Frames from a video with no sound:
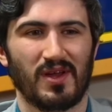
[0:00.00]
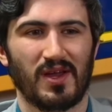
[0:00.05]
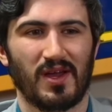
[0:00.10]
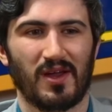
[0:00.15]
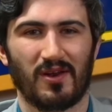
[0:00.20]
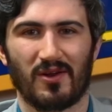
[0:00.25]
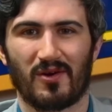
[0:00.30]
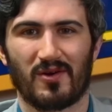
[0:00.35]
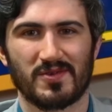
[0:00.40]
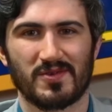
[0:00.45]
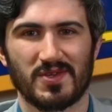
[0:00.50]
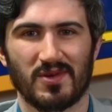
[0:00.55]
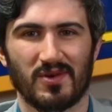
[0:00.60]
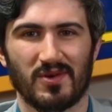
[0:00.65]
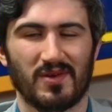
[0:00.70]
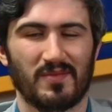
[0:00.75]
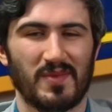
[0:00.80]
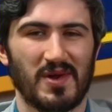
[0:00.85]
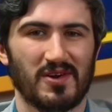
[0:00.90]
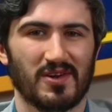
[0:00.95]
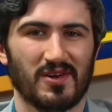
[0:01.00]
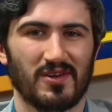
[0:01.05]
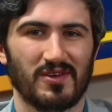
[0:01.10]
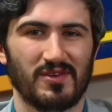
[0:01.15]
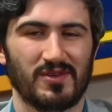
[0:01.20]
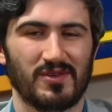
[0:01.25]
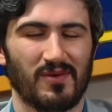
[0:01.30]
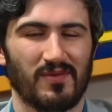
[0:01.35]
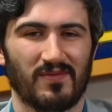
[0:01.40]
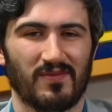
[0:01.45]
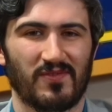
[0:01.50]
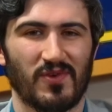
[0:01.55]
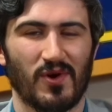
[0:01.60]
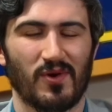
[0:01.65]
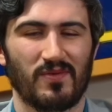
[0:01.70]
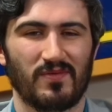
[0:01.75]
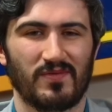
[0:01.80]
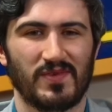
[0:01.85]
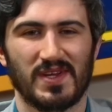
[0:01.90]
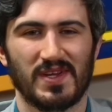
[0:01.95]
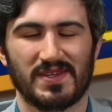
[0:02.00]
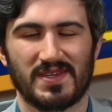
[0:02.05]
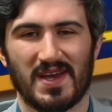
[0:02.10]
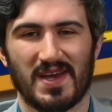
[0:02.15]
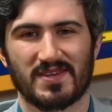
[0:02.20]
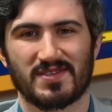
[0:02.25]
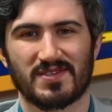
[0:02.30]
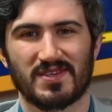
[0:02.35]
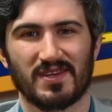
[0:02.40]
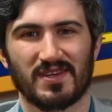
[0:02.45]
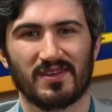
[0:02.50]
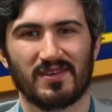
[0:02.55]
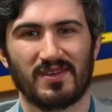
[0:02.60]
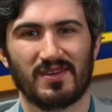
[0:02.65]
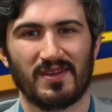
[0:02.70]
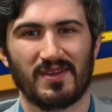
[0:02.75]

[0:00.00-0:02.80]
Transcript: And also in America, you don't vote via texting.